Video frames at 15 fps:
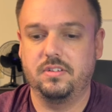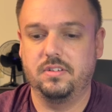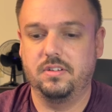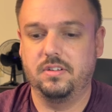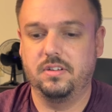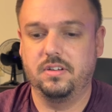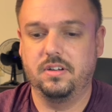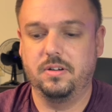
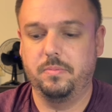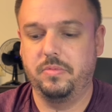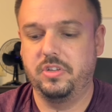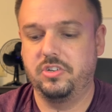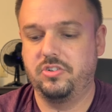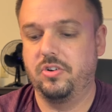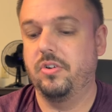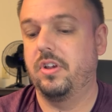the
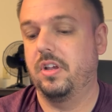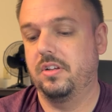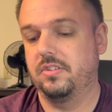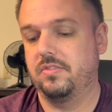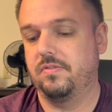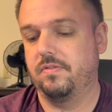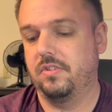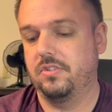showcase
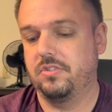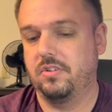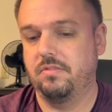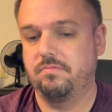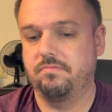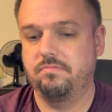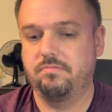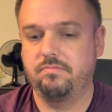
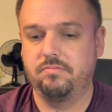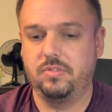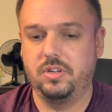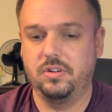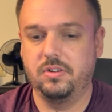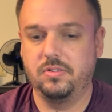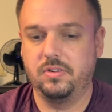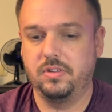version, you
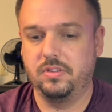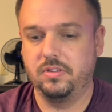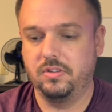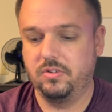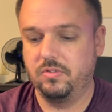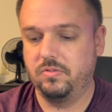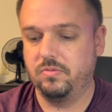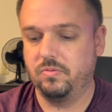know, in the
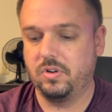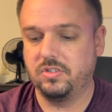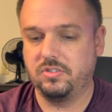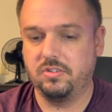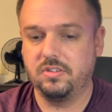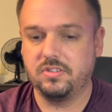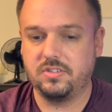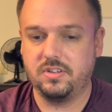rest
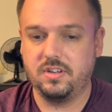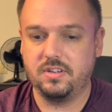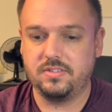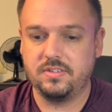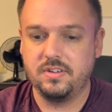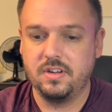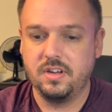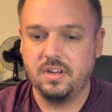of the set.
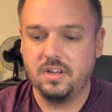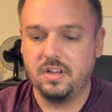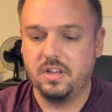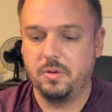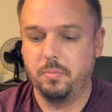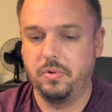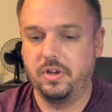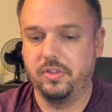
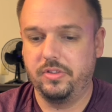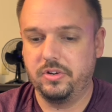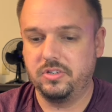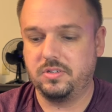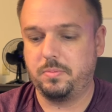But those